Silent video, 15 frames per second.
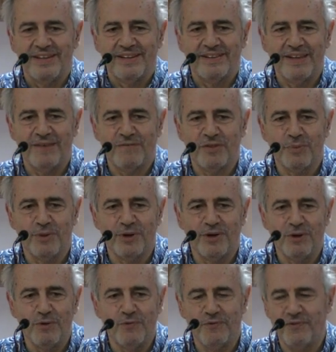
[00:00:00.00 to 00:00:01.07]
That if there were
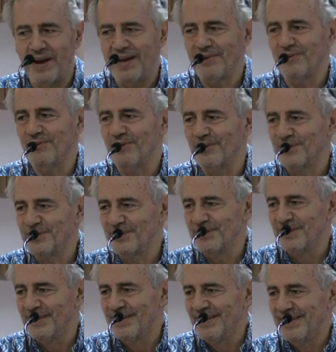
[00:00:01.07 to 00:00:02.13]
no fractures,
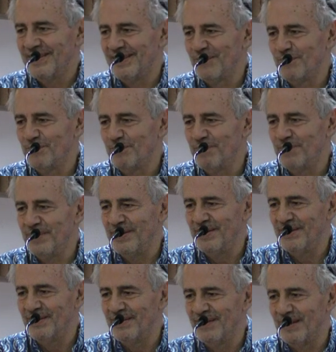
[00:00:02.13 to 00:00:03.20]
there would be
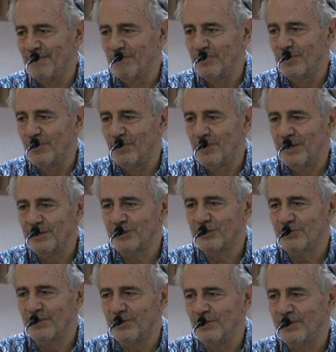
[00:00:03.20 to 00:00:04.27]
um, no
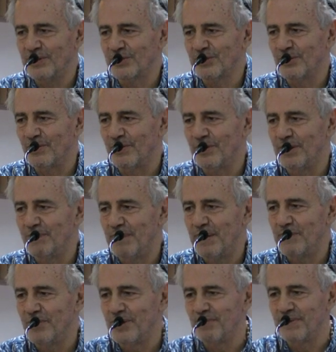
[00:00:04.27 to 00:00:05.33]
history and no historical
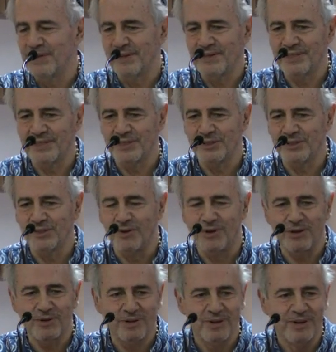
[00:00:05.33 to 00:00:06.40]
memory, because
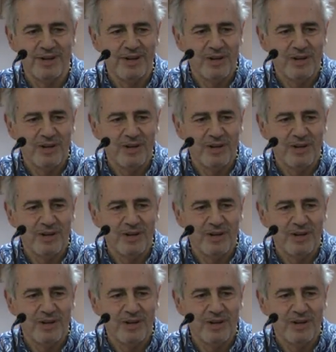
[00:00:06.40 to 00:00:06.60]
historical